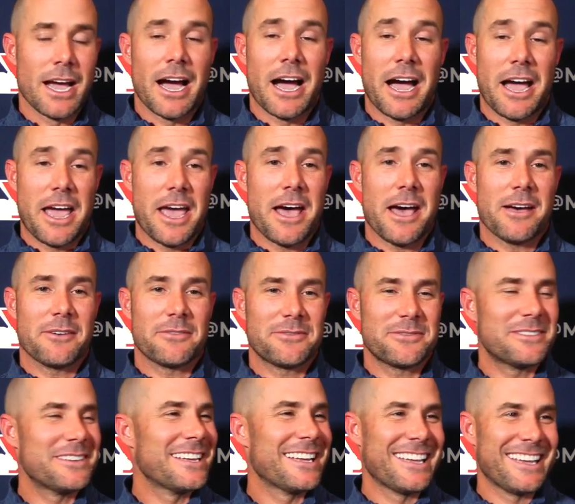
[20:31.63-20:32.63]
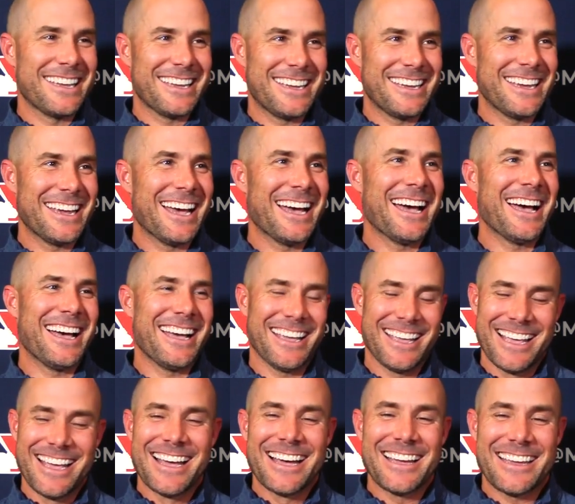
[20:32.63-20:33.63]
I have,
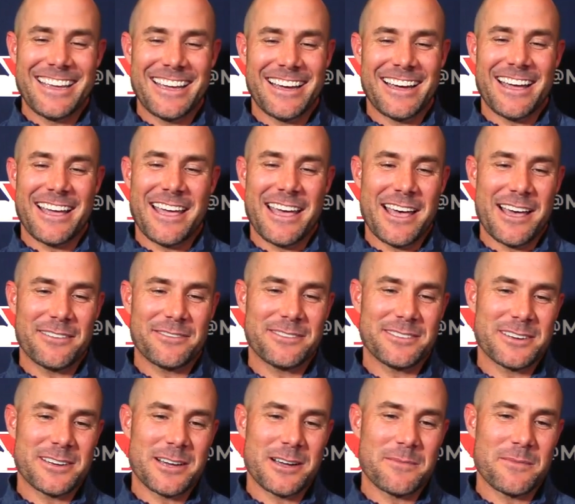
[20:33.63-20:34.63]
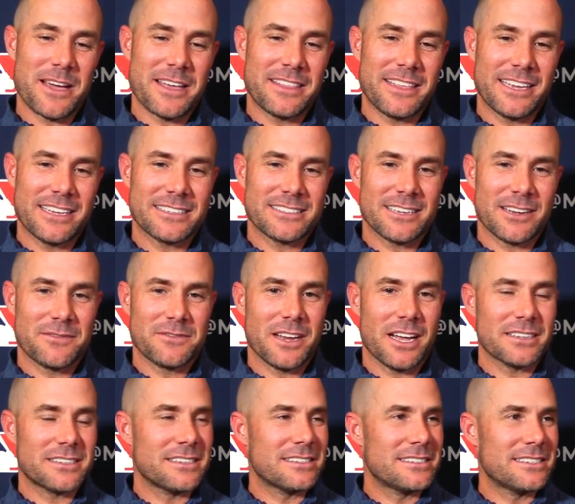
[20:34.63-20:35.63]
yeah, I have. I think it's tough
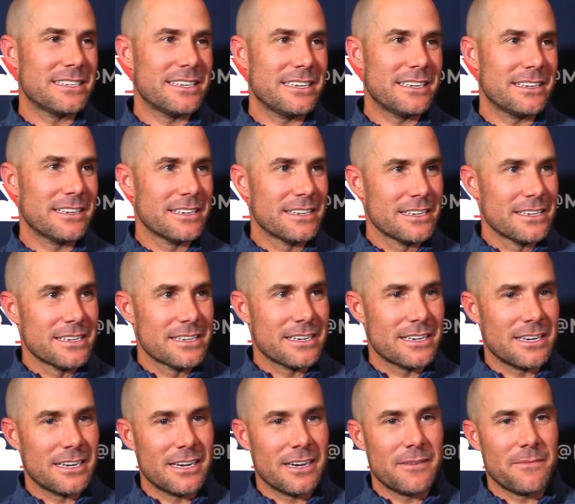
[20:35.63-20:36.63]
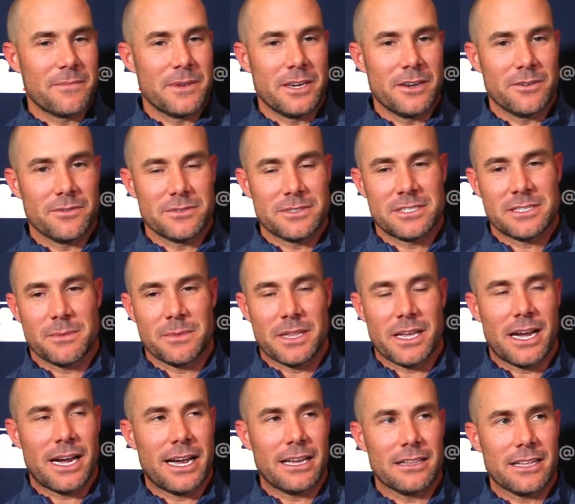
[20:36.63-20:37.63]
not to see, you know, some of the
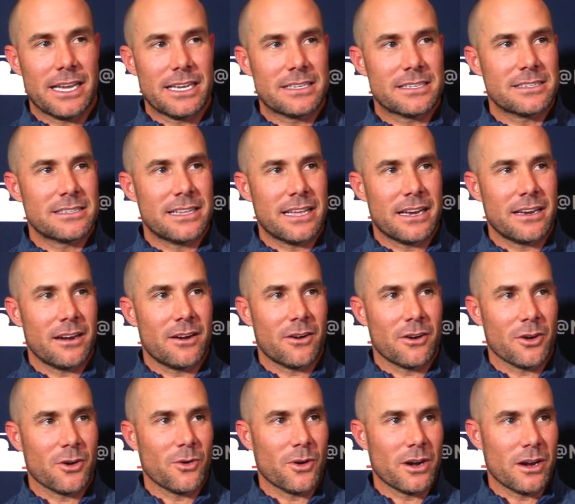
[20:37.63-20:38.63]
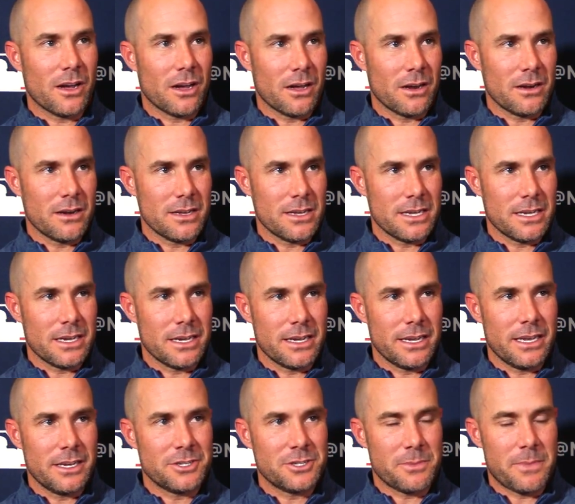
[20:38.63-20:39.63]
highlights that are going on
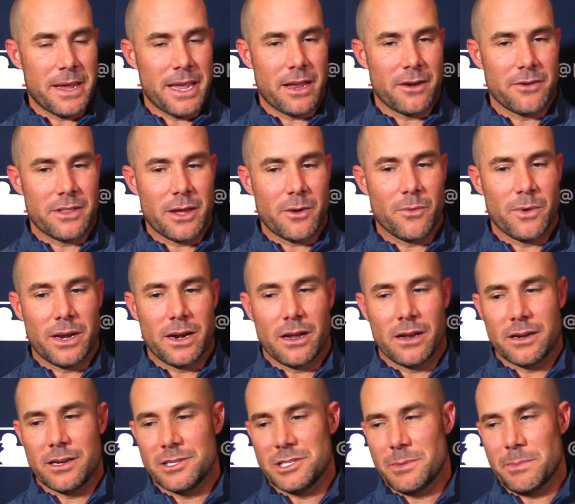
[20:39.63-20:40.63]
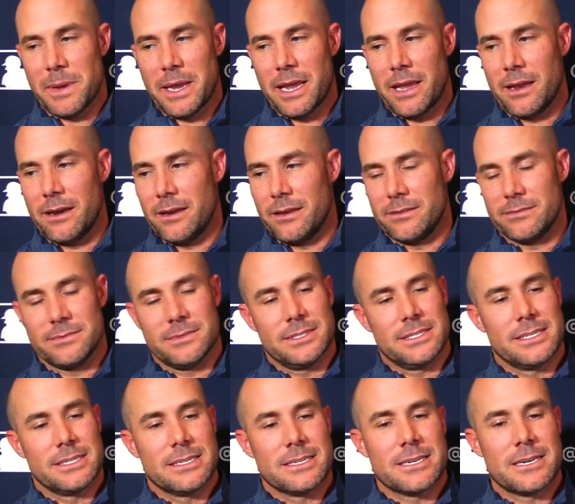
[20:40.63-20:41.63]
in Japan or that went on in Japan.
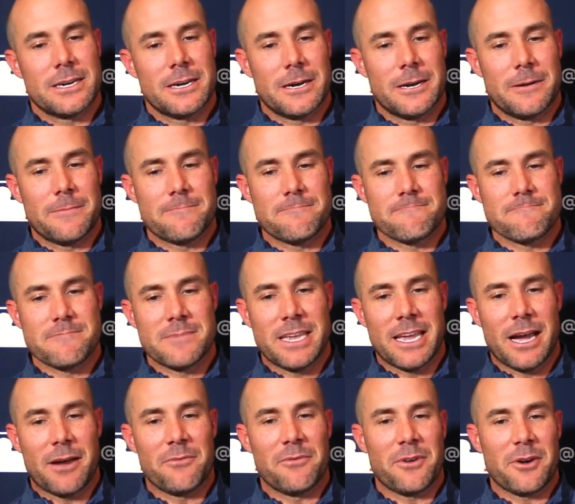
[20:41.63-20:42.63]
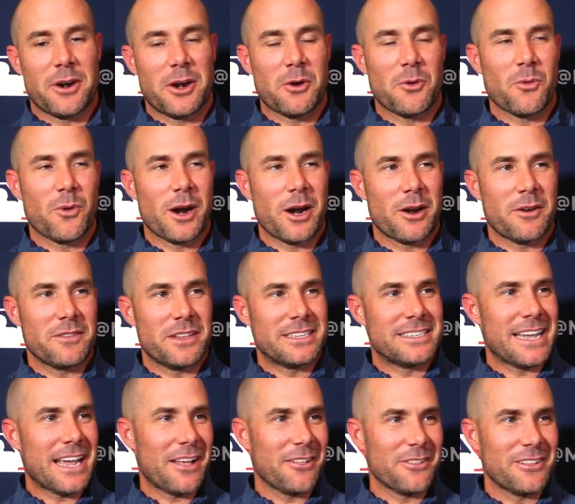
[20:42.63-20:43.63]
And yeah, I'm very aware of the
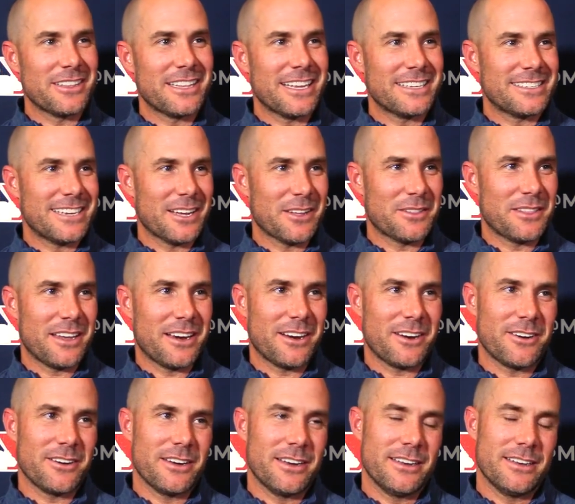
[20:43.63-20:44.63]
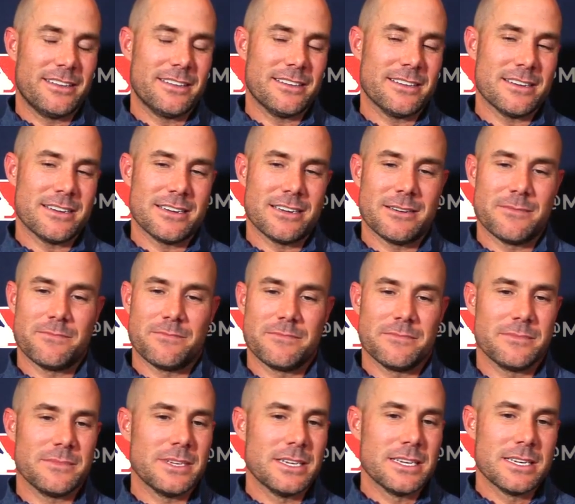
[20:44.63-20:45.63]
talent that's out there, and
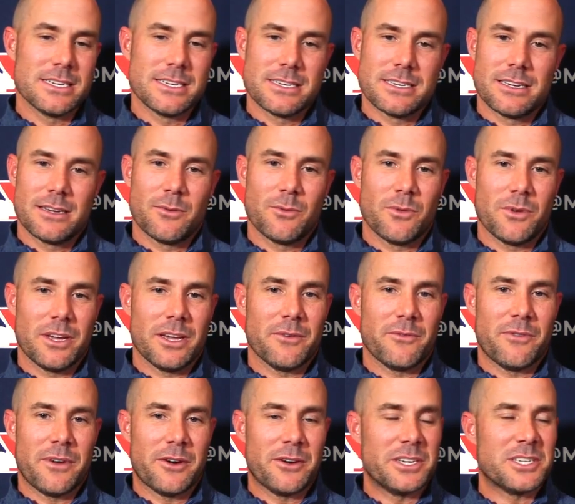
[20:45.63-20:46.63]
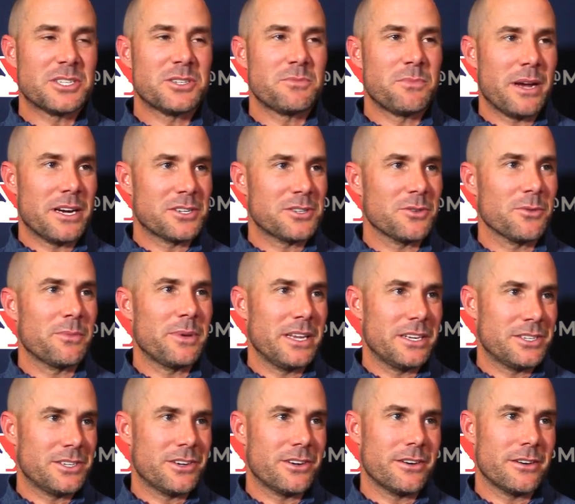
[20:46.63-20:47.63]
a very special
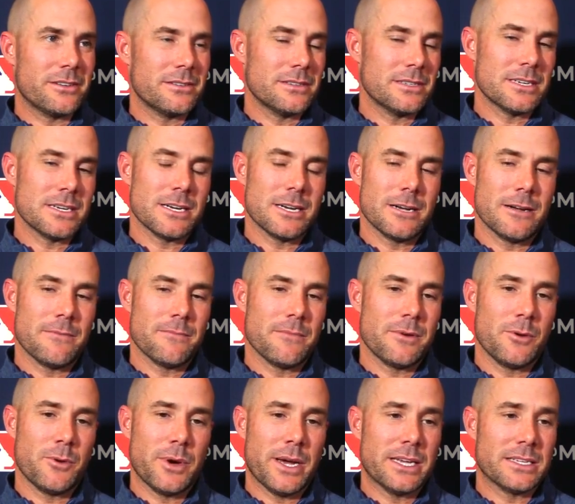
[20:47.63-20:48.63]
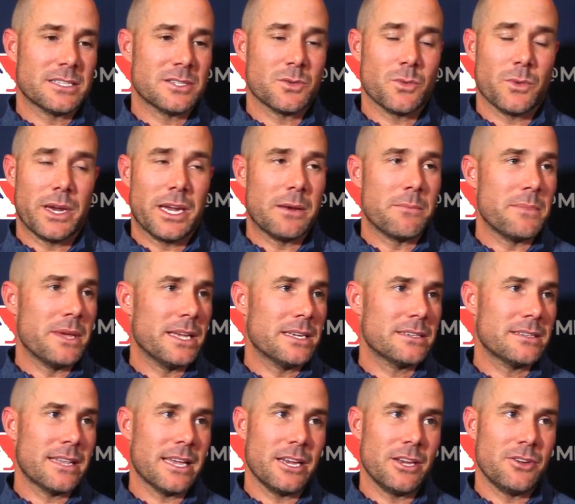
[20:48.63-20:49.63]
pitcher who has swing and miss
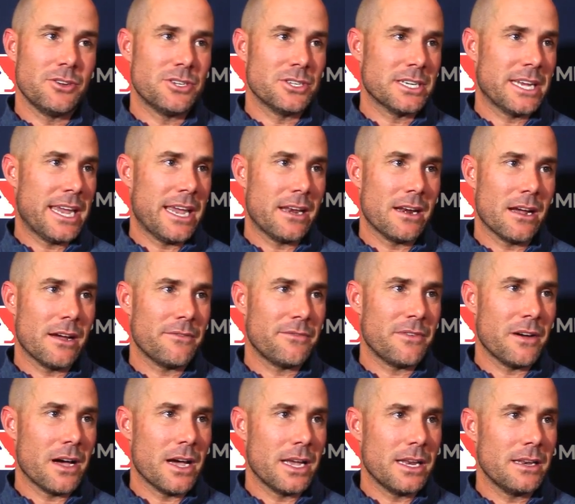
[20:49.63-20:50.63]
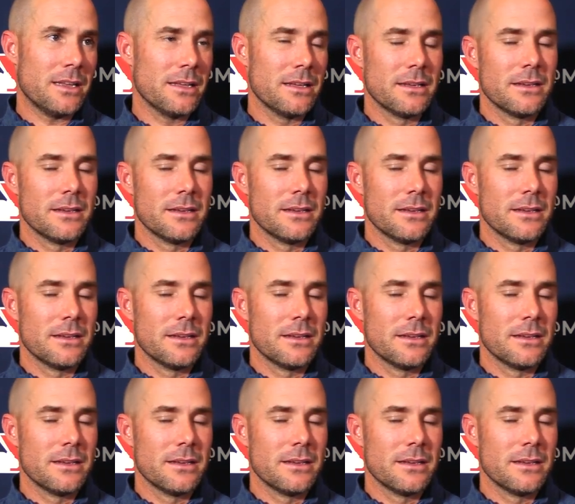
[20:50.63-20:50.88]
that you just cannot find.